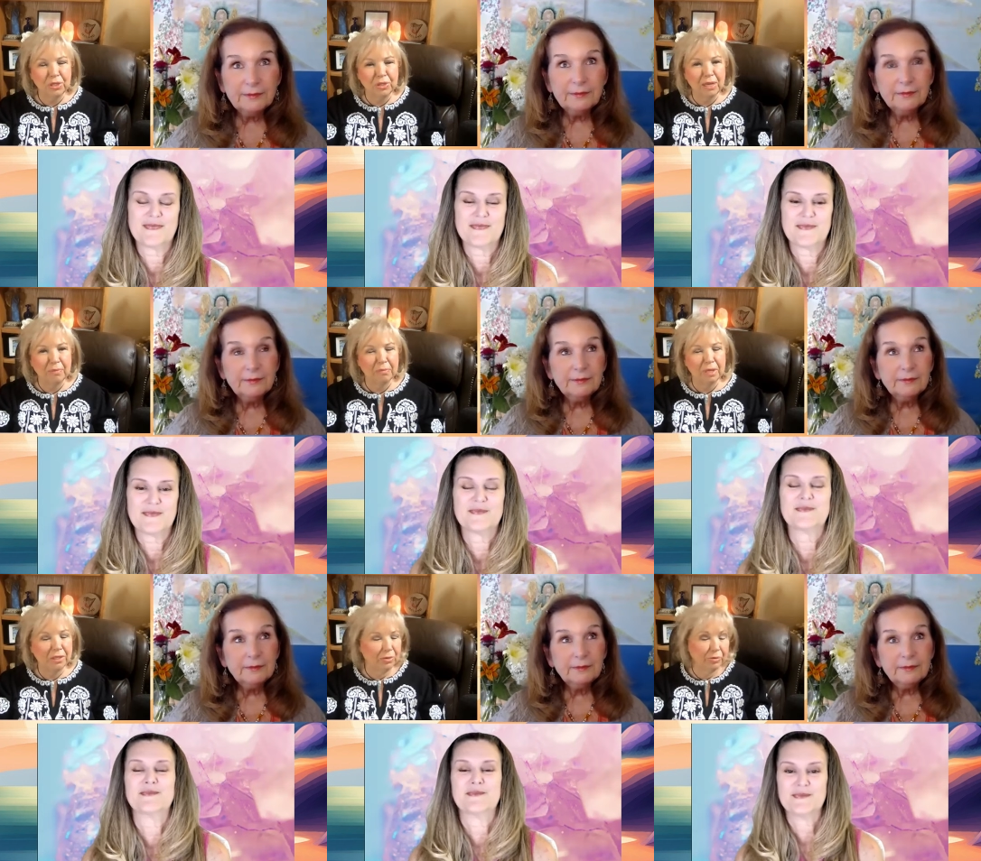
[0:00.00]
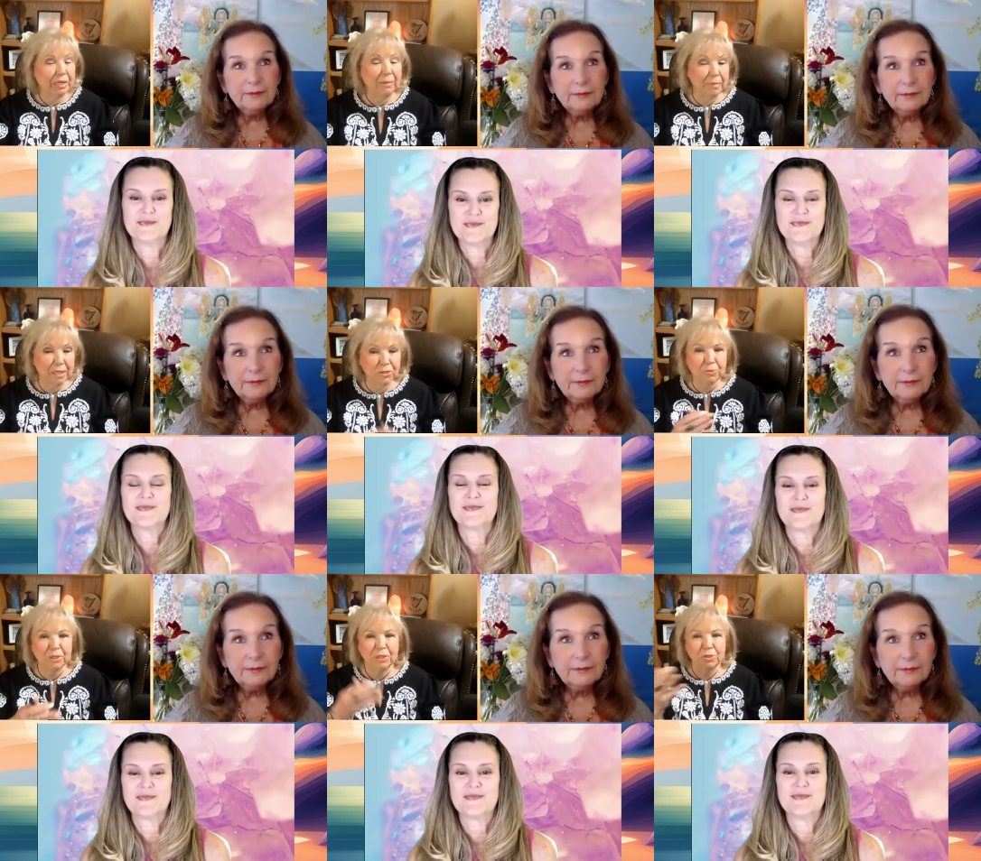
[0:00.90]
Speaker 1: that made you not made you,
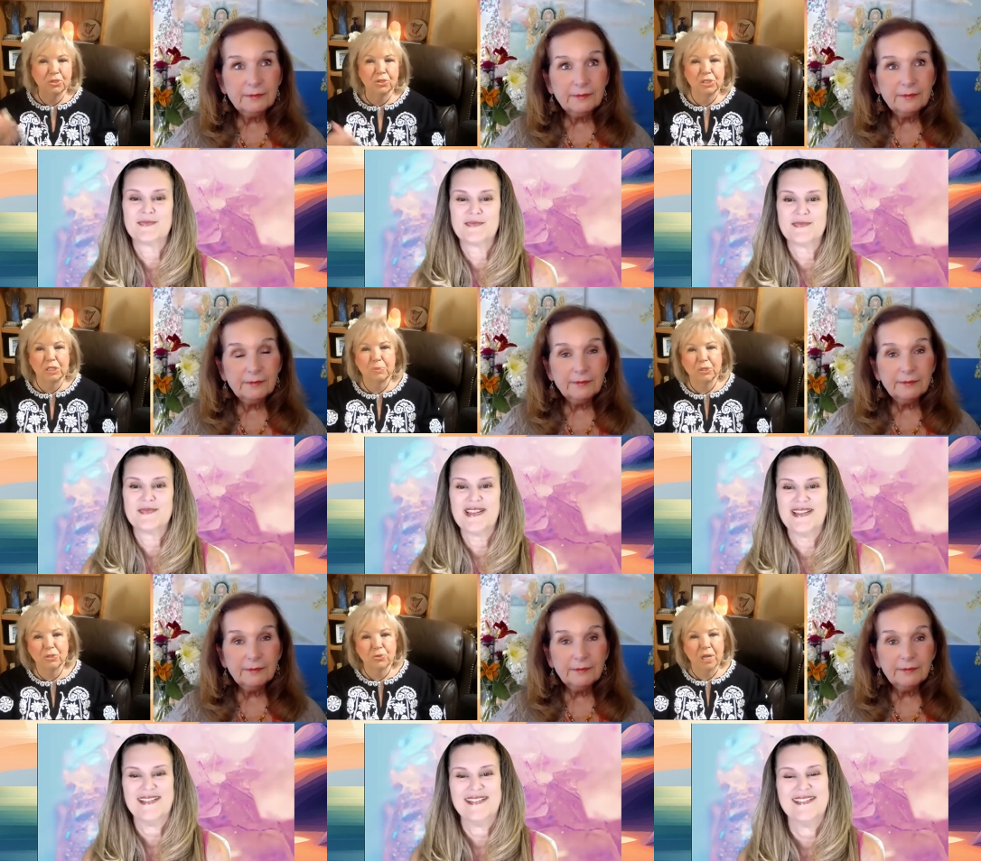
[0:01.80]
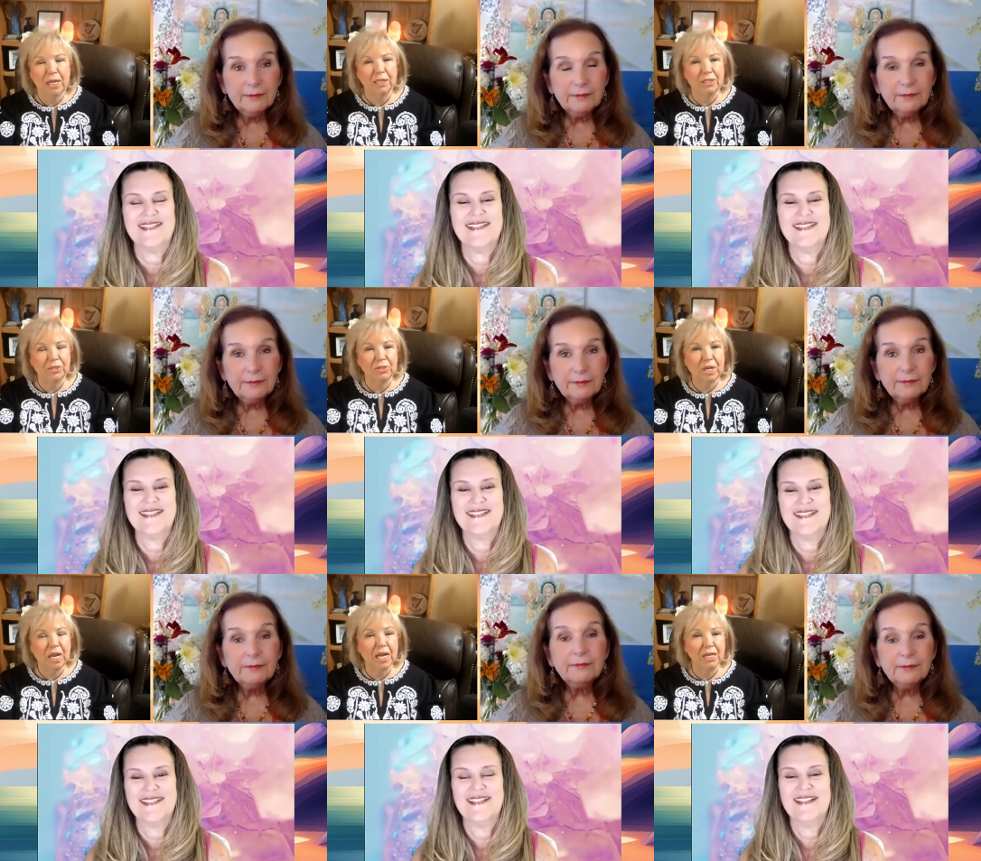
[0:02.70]
but you turned to spirituality yeah. or to
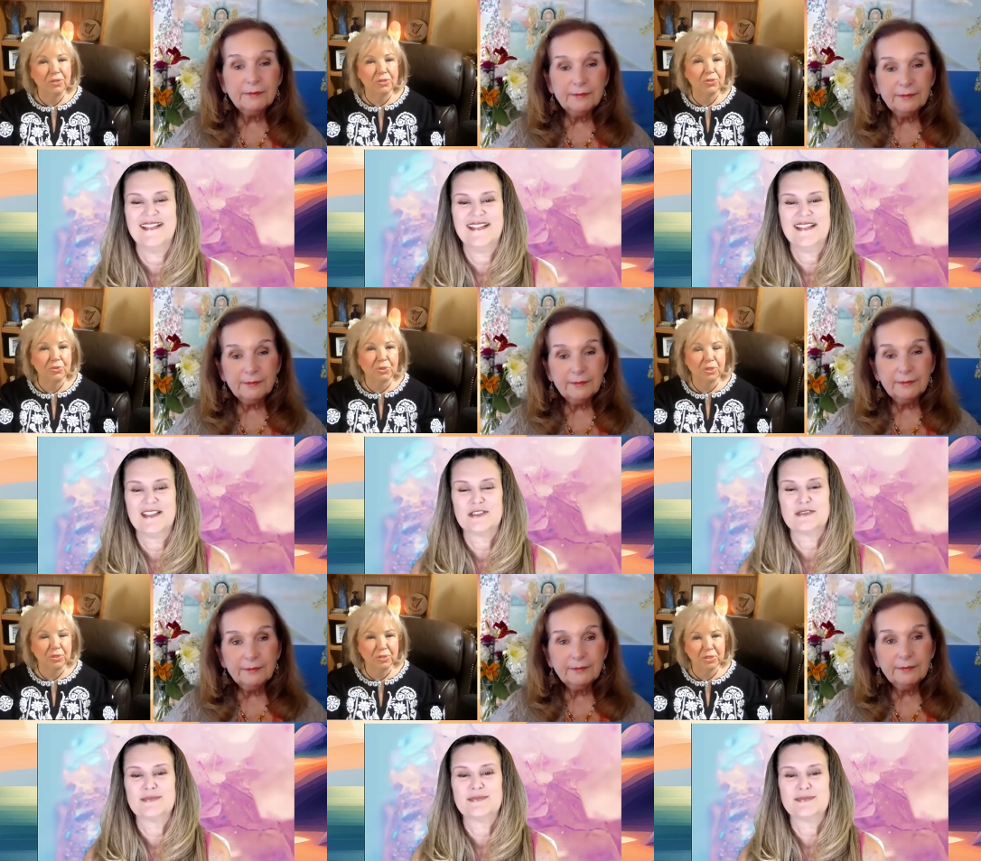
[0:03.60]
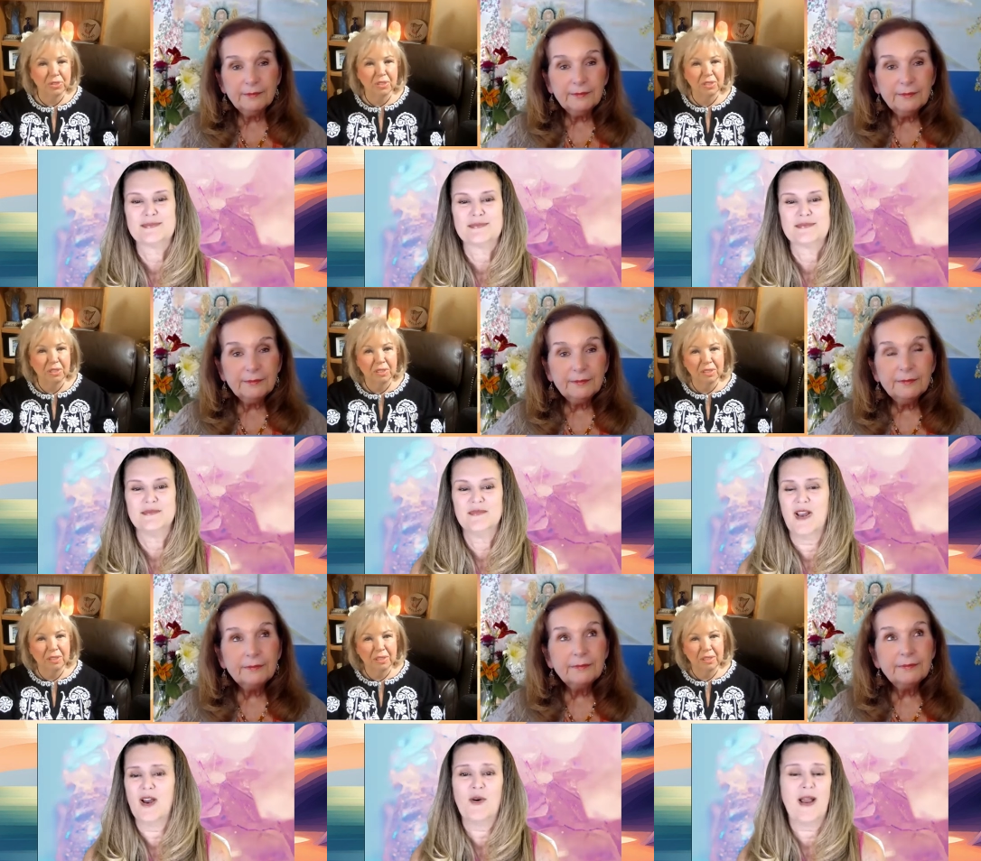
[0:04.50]
a higher source?
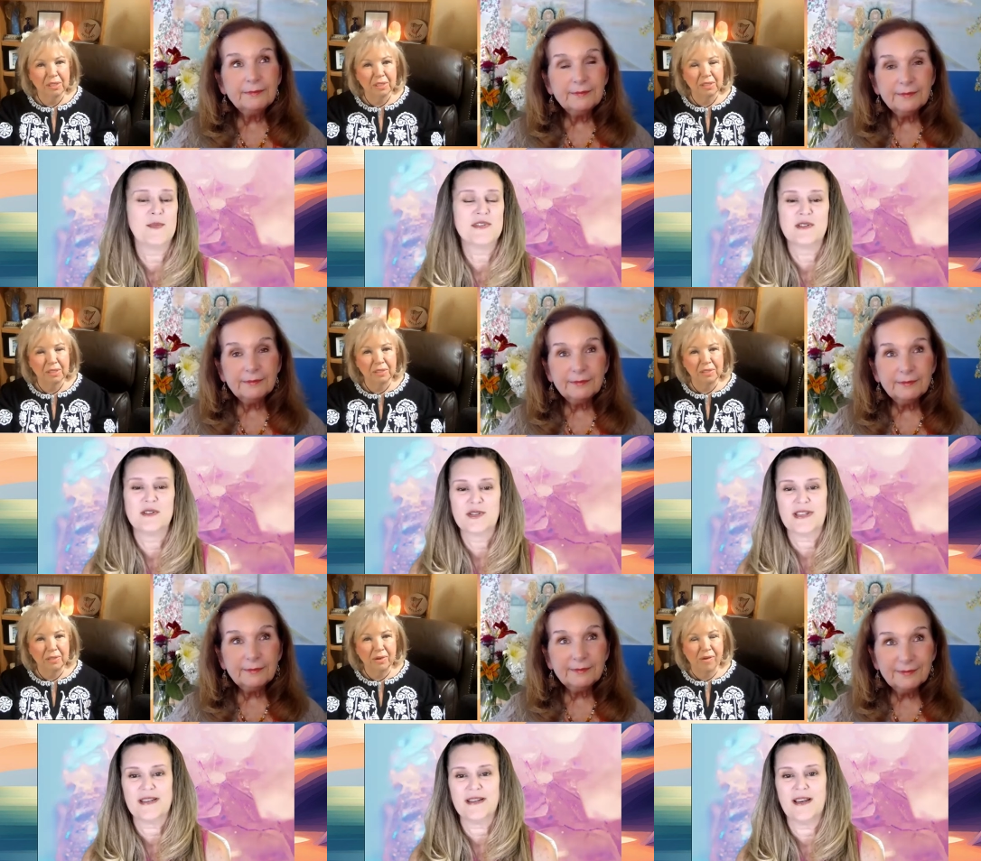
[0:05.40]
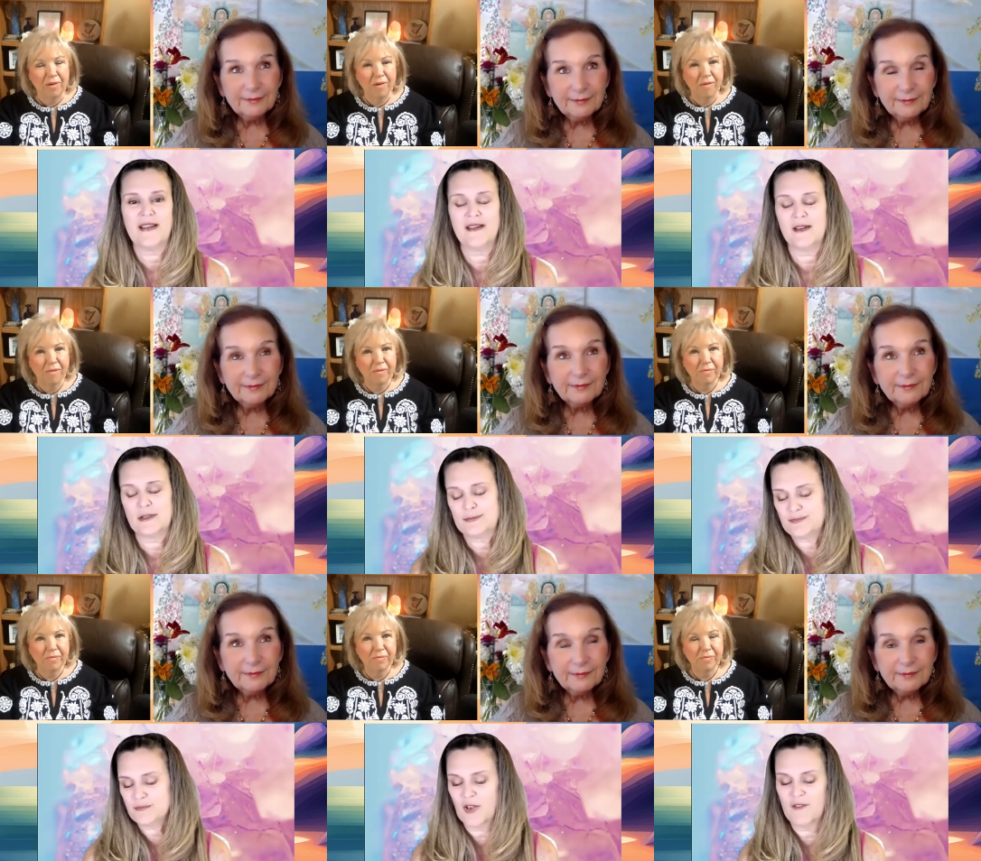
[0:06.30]
Speaker 2: Oh, absolutely. I um
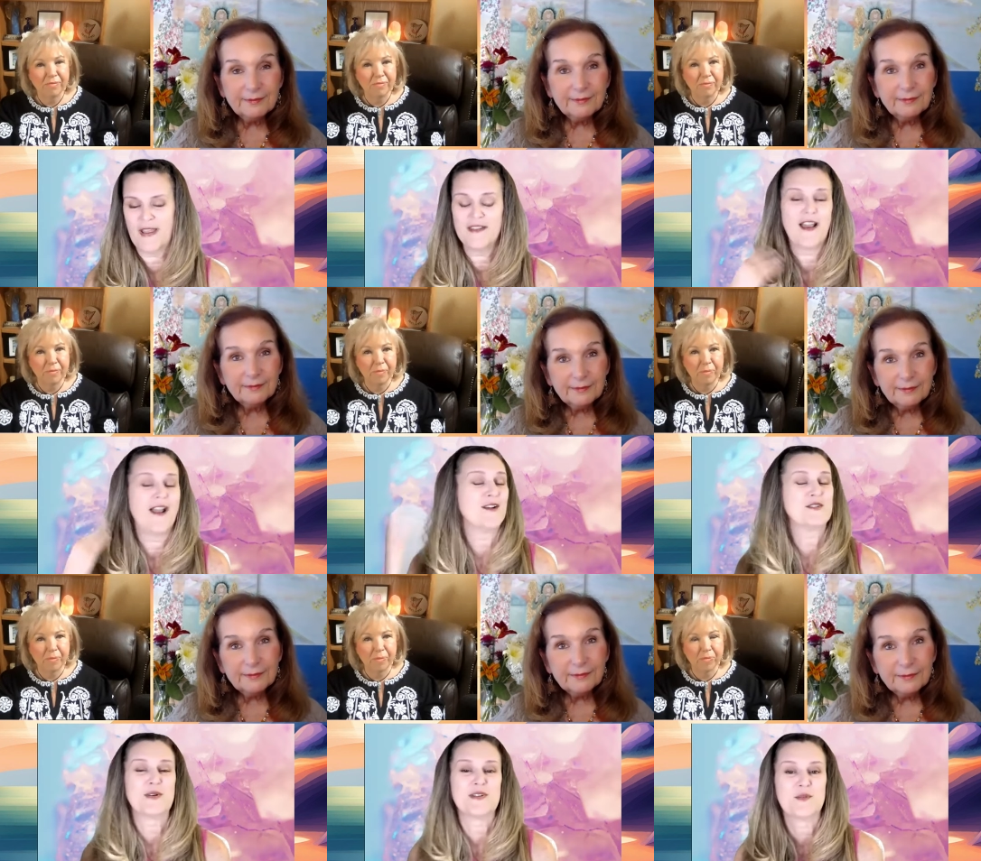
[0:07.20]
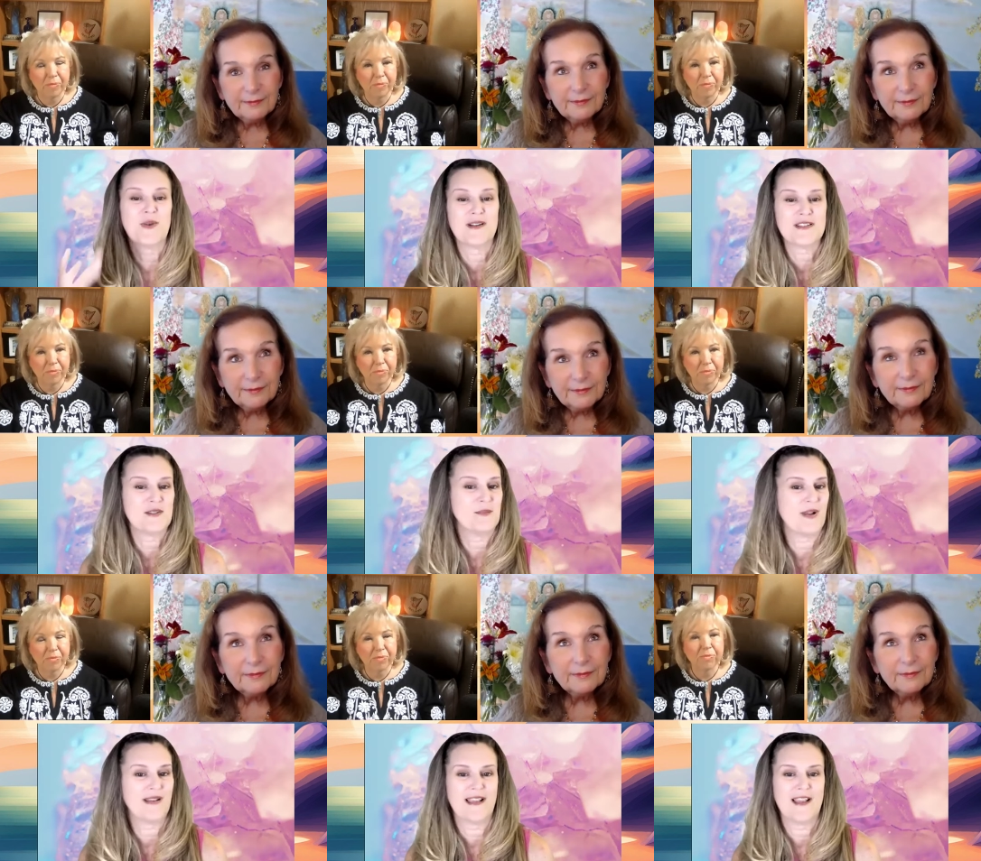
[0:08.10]
well, I've had a higher source awareness in my
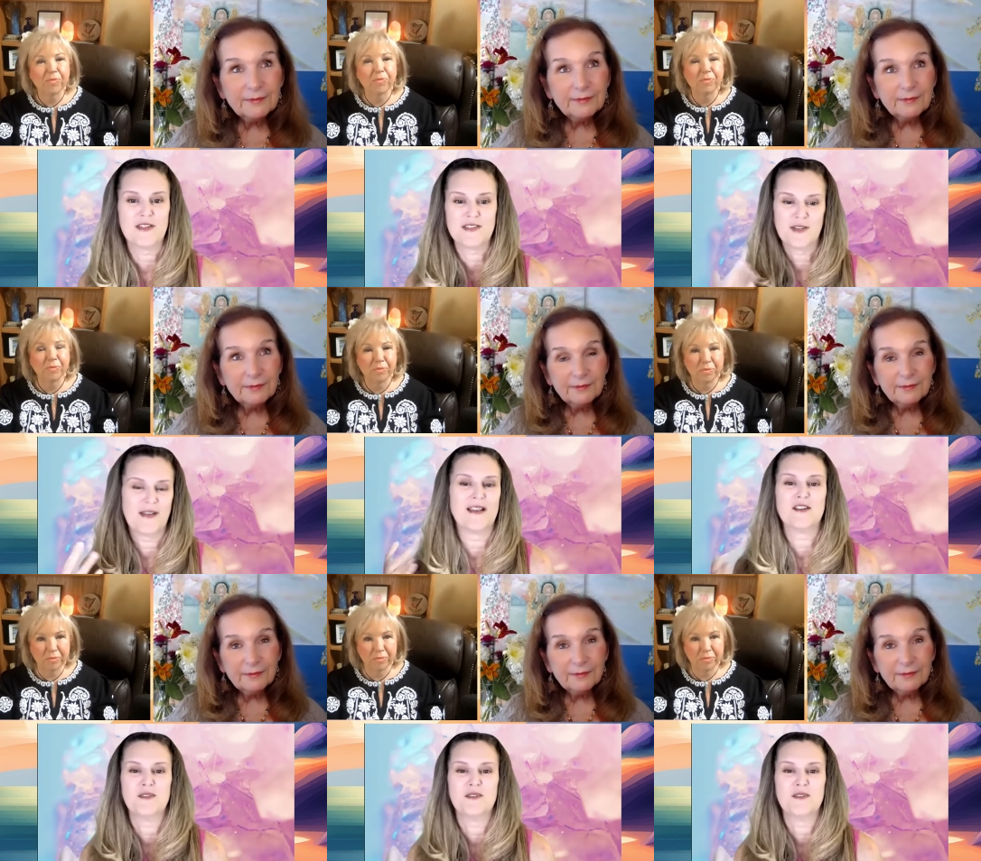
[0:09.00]
life because you know I got you